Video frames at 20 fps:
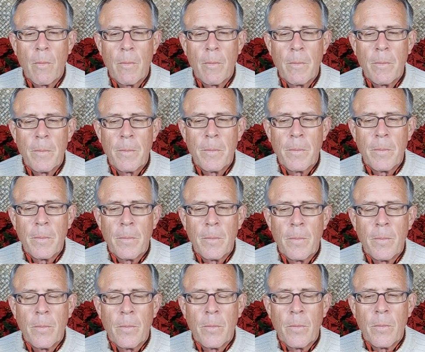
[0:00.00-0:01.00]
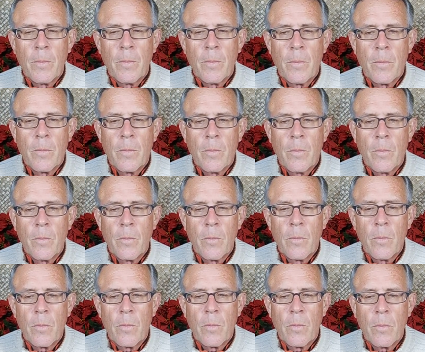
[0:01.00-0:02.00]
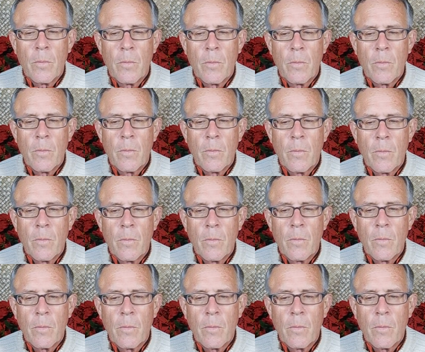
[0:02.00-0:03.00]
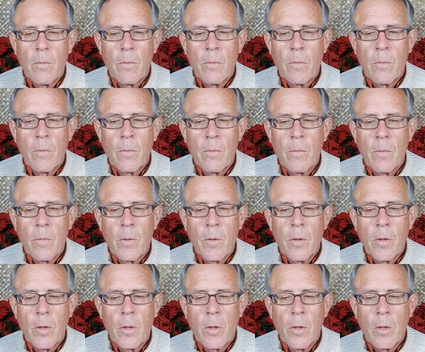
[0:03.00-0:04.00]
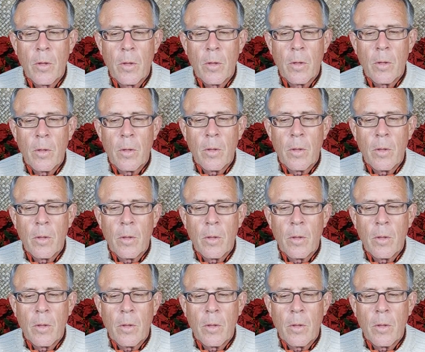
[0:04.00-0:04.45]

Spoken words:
[no speech]